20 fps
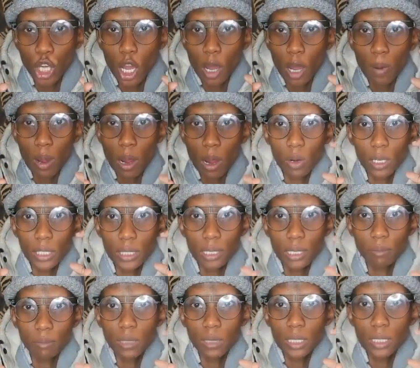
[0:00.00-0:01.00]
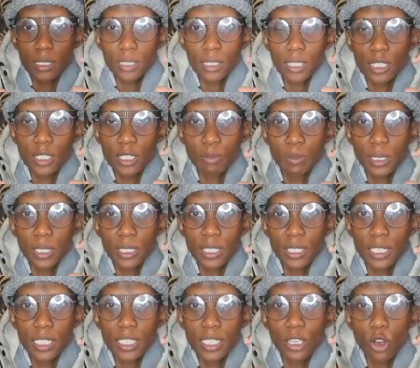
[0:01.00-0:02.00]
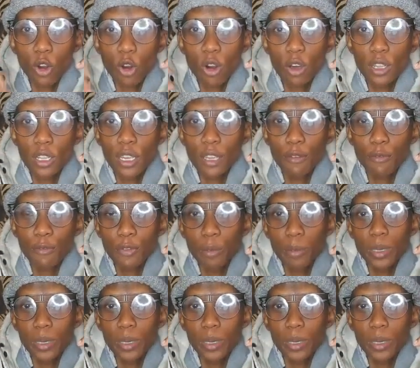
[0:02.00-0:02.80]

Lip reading: When you're a jobber, what that means is basically